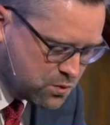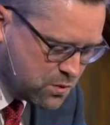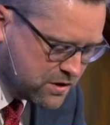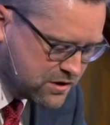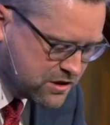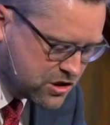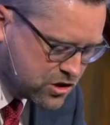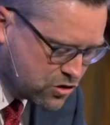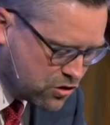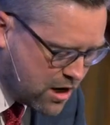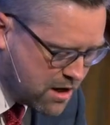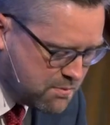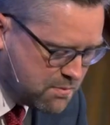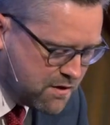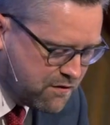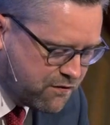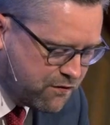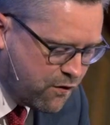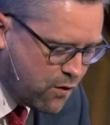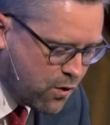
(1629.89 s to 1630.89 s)
one straight
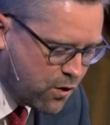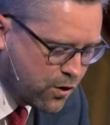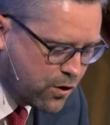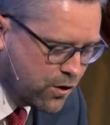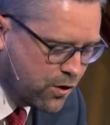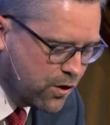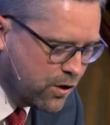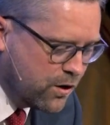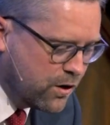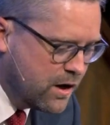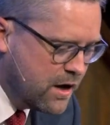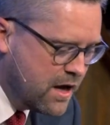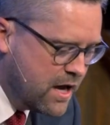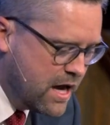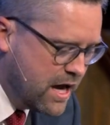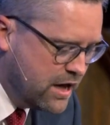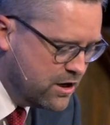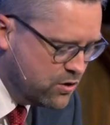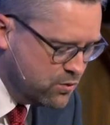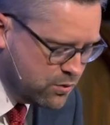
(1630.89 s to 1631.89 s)
before her,
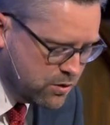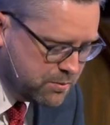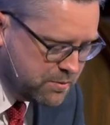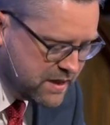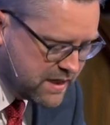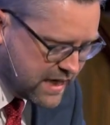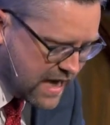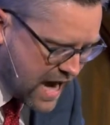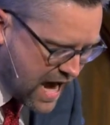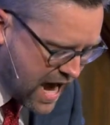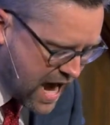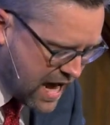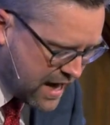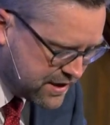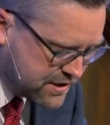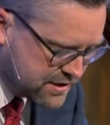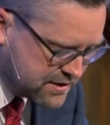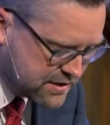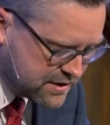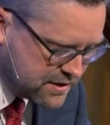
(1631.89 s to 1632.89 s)
and you will be
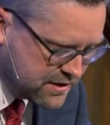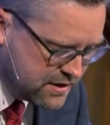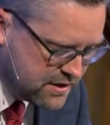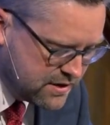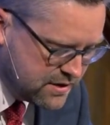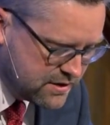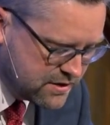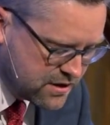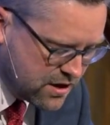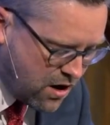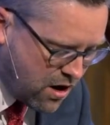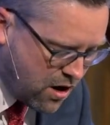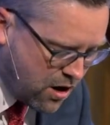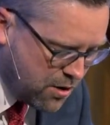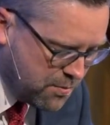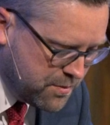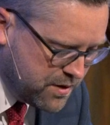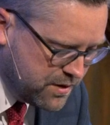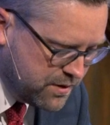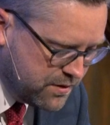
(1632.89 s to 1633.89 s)
cast to
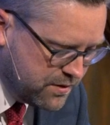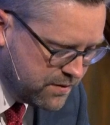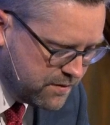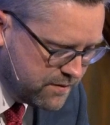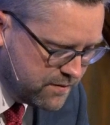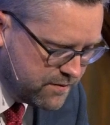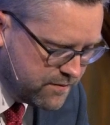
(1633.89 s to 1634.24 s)
Harmon.'"